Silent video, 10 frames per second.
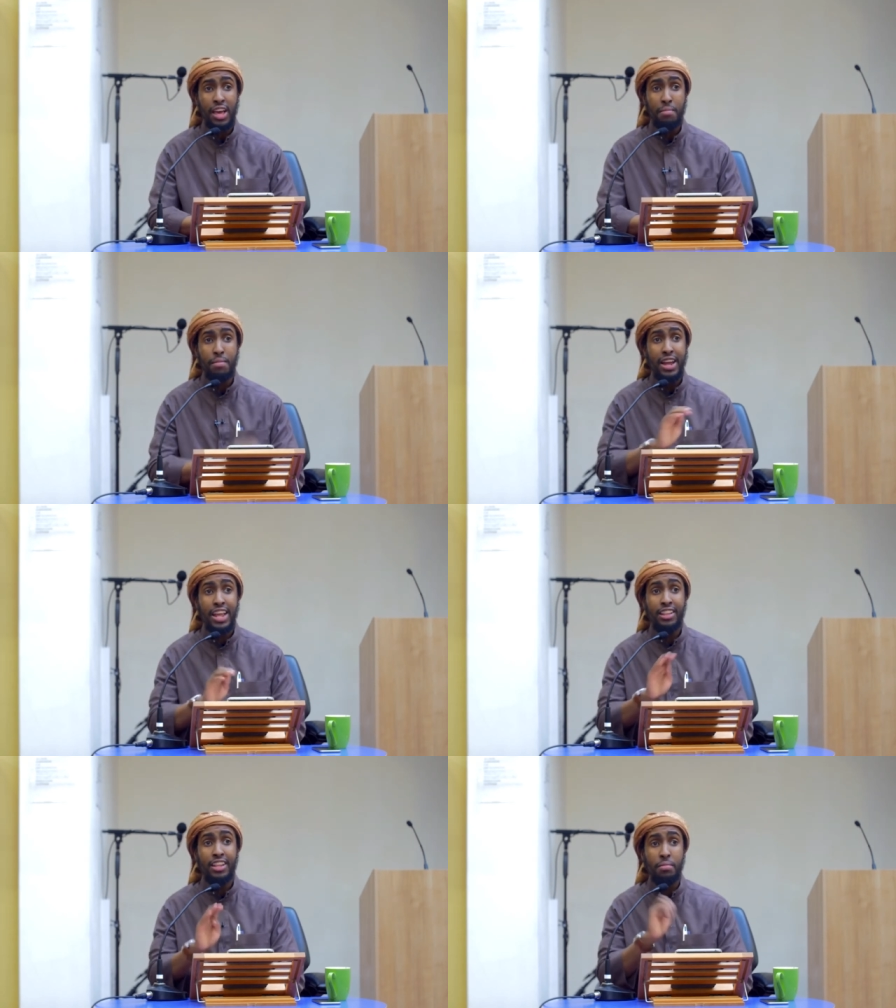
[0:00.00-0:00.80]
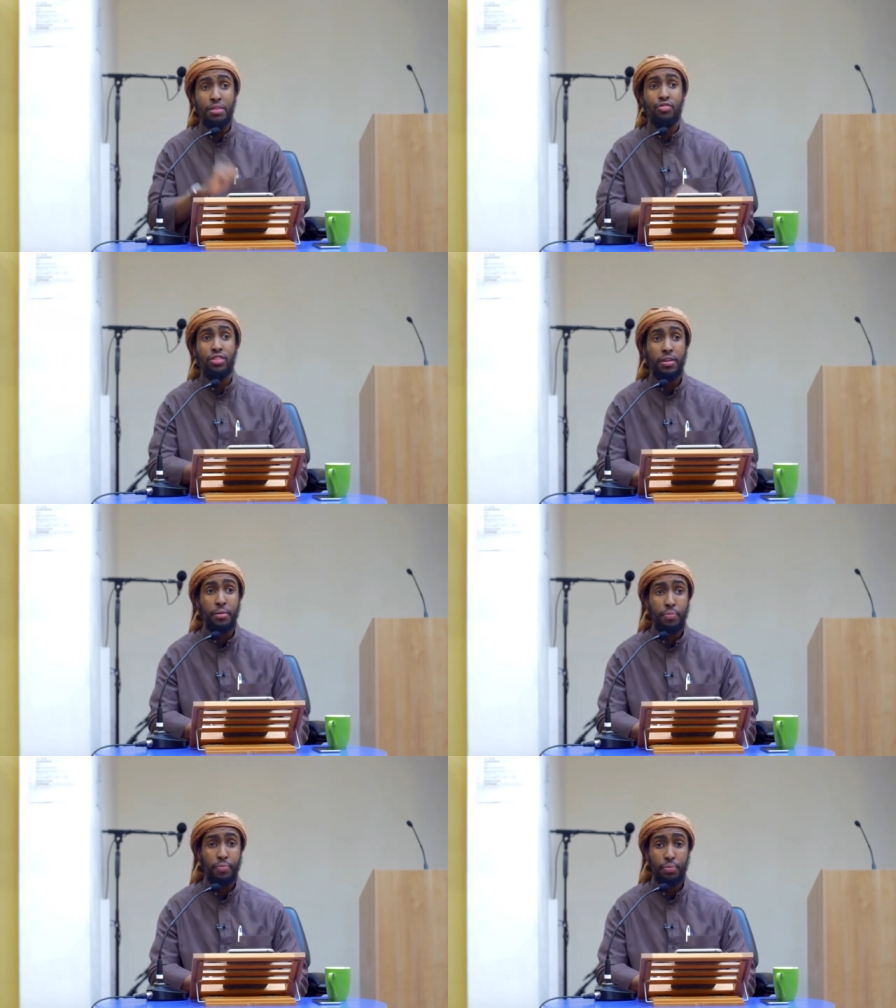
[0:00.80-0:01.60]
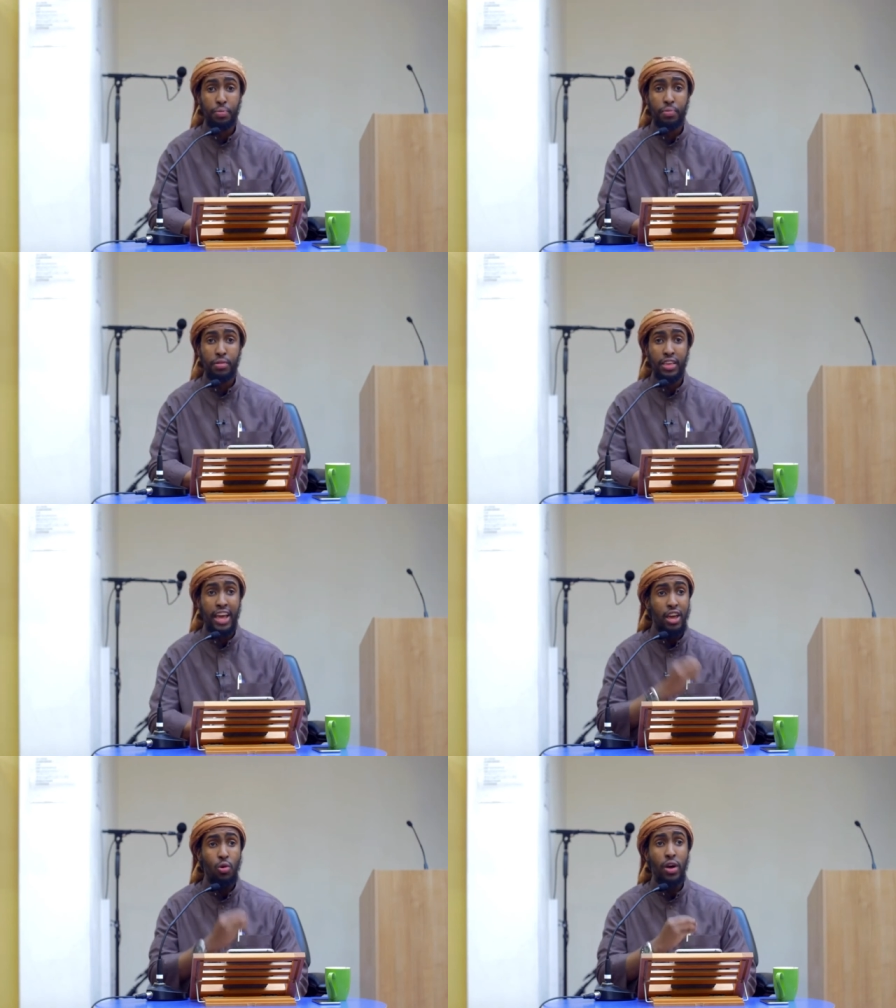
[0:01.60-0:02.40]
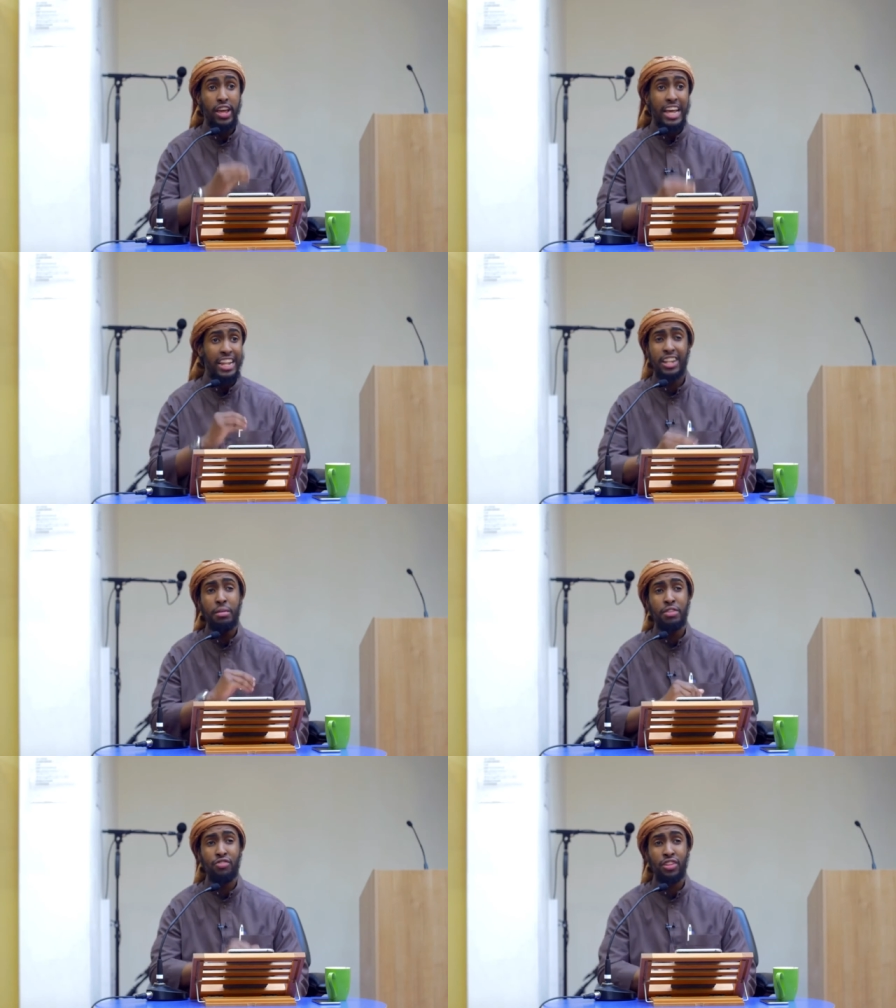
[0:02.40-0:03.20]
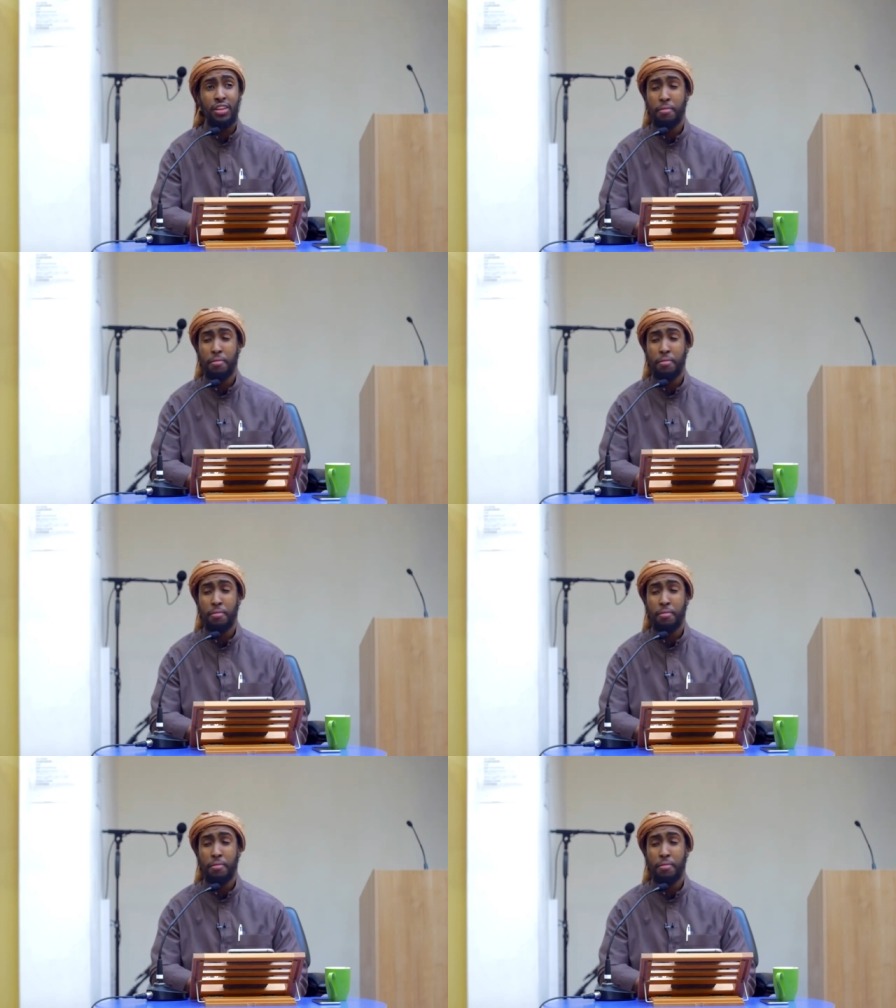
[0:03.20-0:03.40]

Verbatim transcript: A man entered the masjid. Ya ikhwa, he entered the masjid.